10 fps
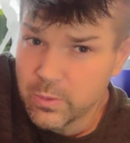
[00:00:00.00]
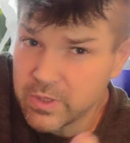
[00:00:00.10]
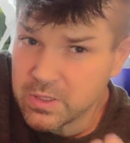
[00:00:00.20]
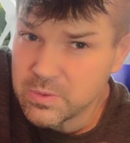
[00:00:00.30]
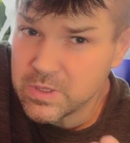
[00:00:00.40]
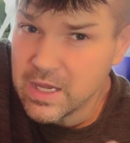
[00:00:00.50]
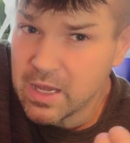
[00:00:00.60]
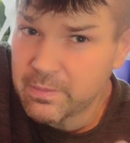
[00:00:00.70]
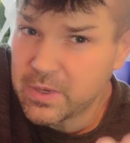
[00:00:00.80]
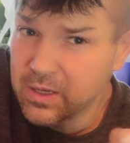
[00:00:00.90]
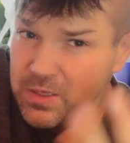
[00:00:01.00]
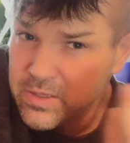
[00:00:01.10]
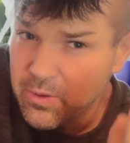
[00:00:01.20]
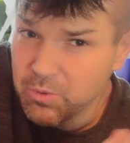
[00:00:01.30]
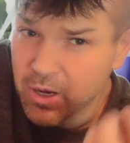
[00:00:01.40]
this was happening because they're
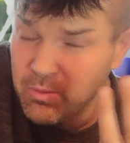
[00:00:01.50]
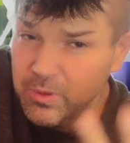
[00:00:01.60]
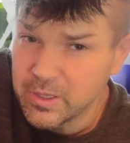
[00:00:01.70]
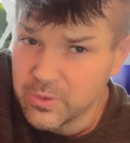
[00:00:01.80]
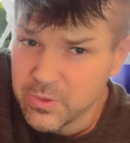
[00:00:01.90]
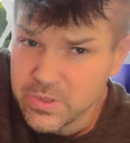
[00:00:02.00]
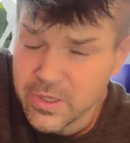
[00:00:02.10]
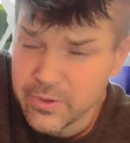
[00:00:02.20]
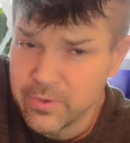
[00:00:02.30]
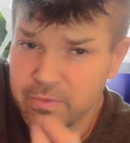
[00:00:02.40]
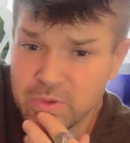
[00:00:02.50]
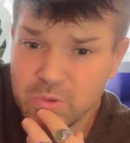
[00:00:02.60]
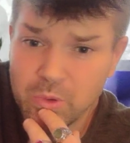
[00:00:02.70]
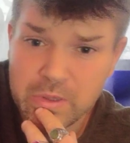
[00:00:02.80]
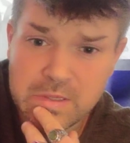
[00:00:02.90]
probably loose on their
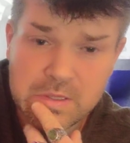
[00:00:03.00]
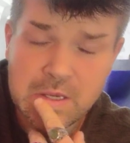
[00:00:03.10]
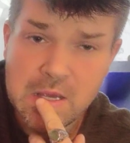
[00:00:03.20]
inventories,